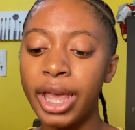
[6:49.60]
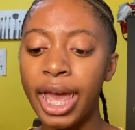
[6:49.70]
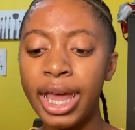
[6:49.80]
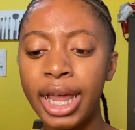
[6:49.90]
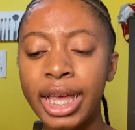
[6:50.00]

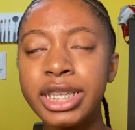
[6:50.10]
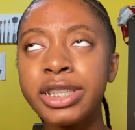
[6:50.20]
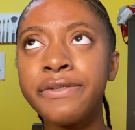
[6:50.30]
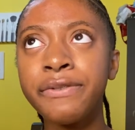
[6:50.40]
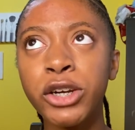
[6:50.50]
And I guess
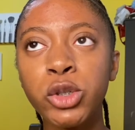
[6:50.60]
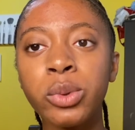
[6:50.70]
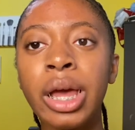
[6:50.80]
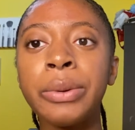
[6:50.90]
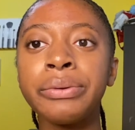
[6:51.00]
the first
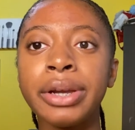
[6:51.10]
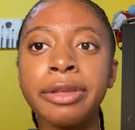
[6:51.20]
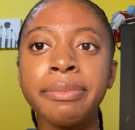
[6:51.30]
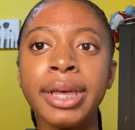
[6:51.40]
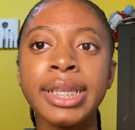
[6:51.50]
one I would
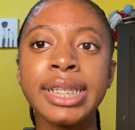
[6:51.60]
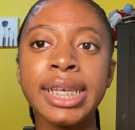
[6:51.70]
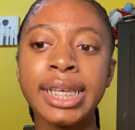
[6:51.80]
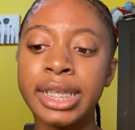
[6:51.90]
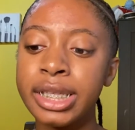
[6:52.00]
recommend
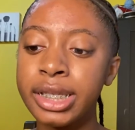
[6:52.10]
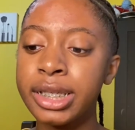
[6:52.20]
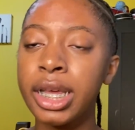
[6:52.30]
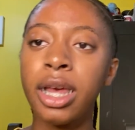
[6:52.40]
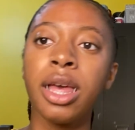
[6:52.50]

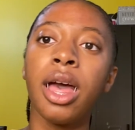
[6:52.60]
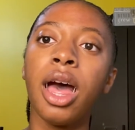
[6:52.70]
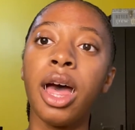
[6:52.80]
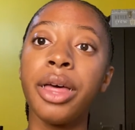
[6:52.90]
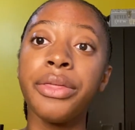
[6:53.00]
is
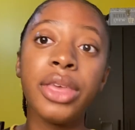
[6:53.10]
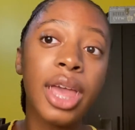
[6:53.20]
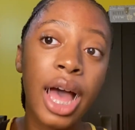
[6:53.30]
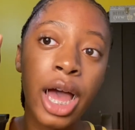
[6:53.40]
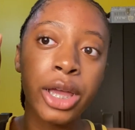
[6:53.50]
uh, the
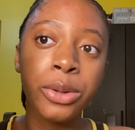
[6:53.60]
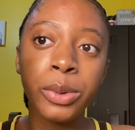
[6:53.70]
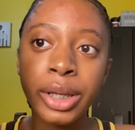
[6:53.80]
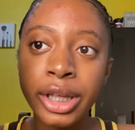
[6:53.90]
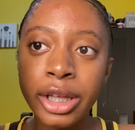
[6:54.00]

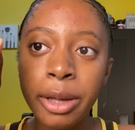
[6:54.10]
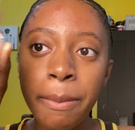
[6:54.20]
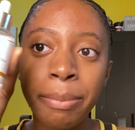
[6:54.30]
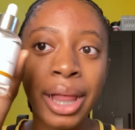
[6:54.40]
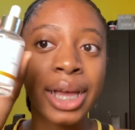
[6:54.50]

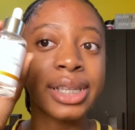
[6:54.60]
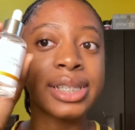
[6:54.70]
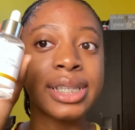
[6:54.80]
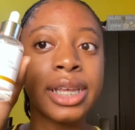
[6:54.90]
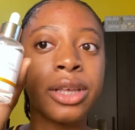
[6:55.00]
iUNIK Black
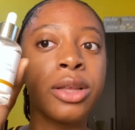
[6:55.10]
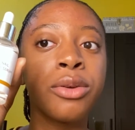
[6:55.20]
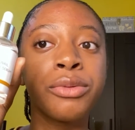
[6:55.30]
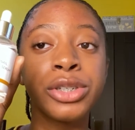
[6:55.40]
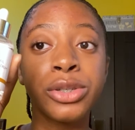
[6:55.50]
Snail
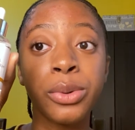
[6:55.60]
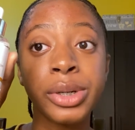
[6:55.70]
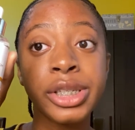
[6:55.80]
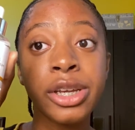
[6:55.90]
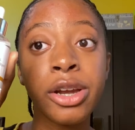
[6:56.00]
Restore
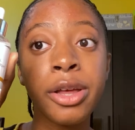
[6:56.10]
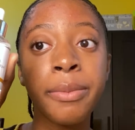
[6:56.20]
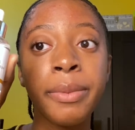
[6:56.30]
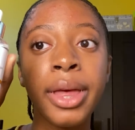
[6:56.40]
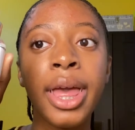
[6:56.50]

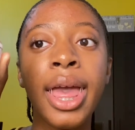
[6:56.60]
Serum.